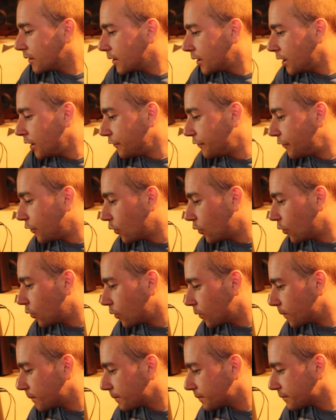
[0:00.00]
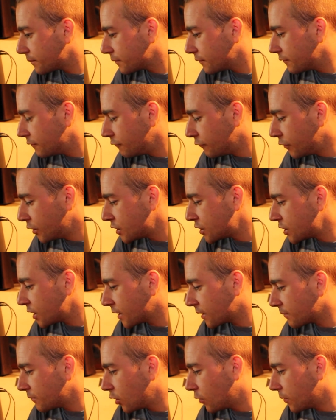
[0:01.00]
Heat 4, which
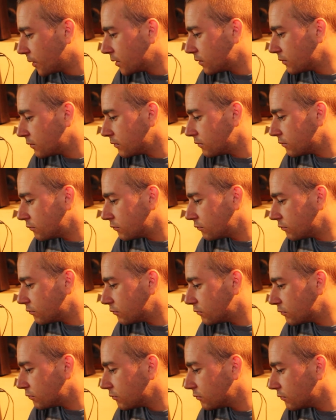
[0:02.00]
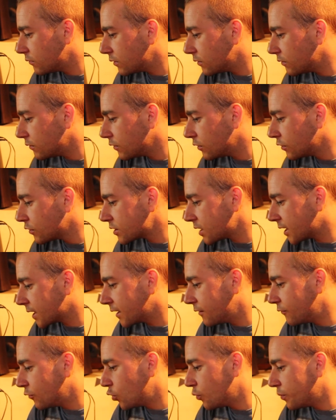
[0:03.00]
at the moment looks like
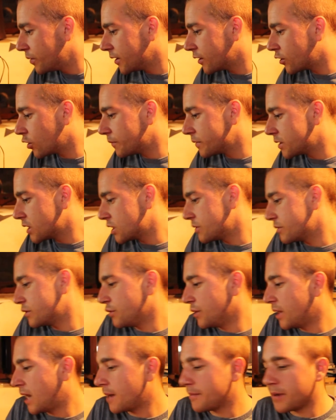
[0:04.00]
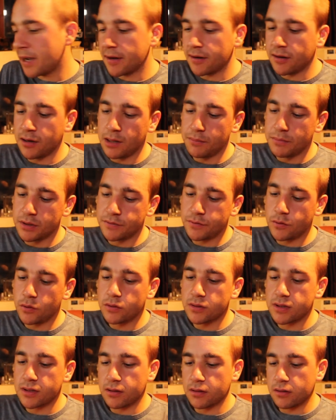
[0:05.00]
it will be a competition between Hammerhead and Nimbus
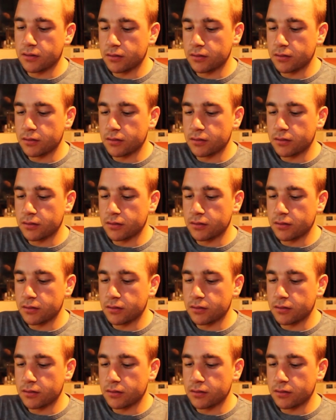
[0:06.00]
Force.